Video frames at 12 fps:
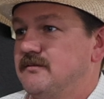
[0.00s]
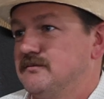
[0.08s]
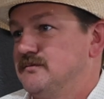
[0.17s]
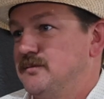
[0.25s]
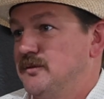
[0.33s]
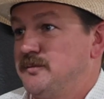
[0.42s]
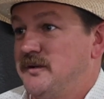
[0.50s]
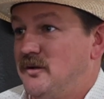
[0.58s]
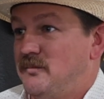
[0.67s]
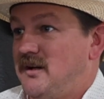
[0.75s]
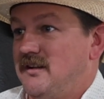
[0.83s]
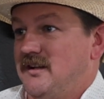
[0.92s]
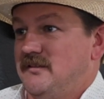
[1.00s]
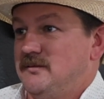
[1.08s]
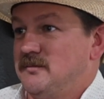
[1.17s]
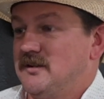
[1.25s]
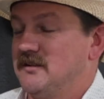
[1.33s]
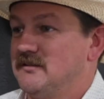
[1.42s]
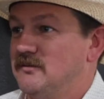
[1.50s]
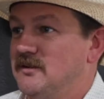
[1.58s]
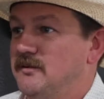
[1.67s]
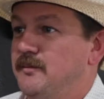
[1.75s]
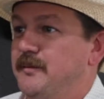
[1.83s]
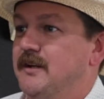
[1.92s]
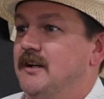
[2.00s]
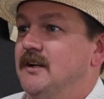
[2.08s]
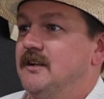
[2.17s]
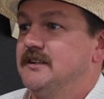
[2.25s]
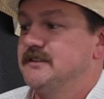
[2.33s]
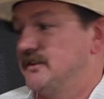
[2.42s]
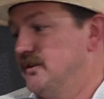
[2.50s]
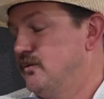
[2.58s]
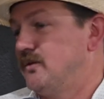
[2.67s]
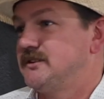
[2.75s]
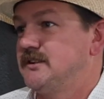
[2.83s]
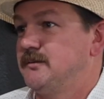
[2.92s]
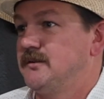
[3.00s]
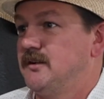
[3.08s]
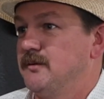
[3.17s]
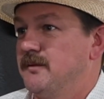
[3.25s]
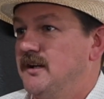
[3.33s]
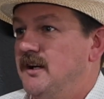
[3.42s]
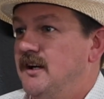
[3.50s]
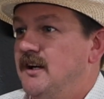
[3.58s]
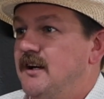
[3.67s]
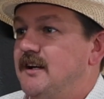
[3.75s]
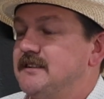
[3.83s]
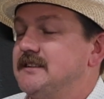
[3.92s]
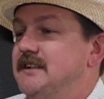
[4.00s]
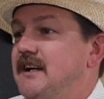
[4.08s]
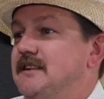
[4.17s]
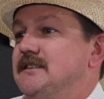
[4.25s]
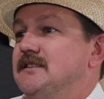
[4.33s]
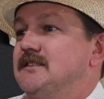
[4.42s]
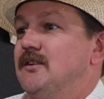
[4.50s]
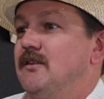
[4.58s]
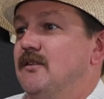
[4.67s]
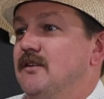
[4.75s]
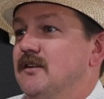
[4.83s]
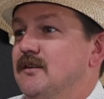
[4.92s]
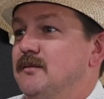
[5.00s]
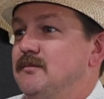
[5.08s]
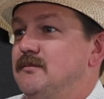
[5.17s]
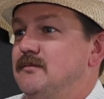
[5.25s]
I'm supposed to be home by 11, but what?" He's like, "You didn't wash the damn cup." I said, "Dad, it's a Solo cup.